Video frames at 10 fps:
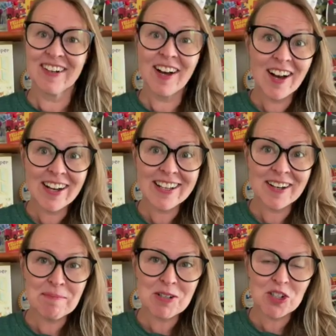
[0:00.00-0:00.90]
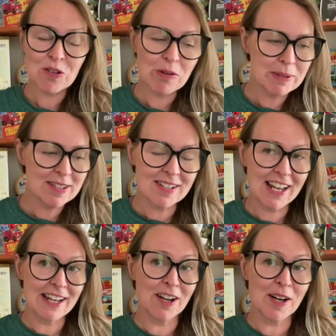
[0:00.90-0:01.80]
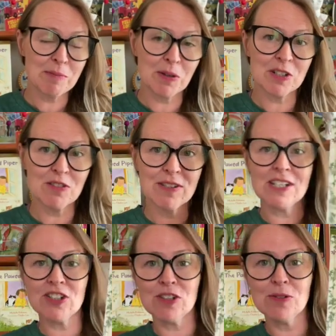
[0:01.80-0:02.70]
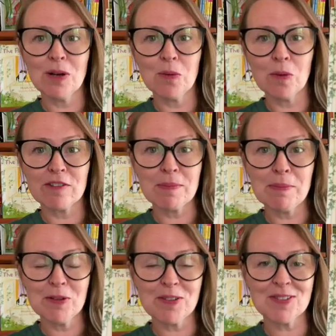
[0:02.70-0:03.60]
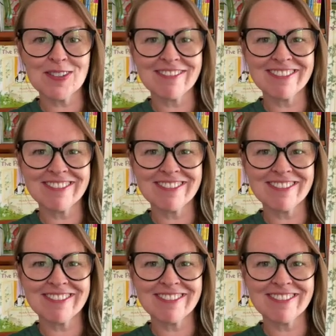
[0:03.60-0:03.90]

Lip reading: Hi, I'm Michelle Robinson and I'm going to read you one of my books.